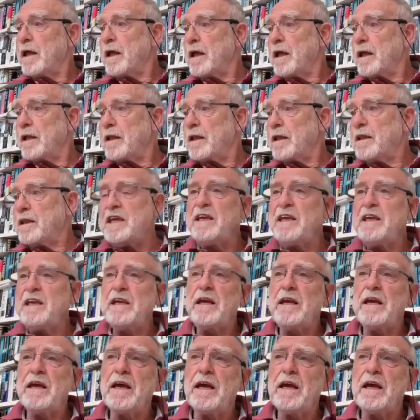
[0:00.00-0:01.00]

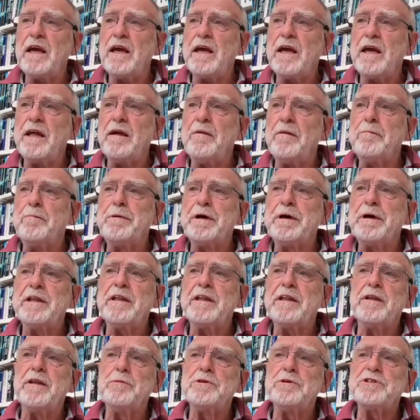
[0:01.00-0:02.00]
But
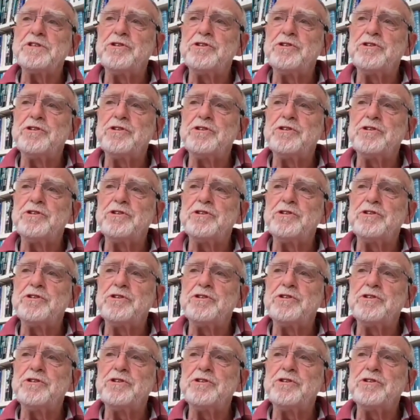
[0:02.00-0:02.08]
there was a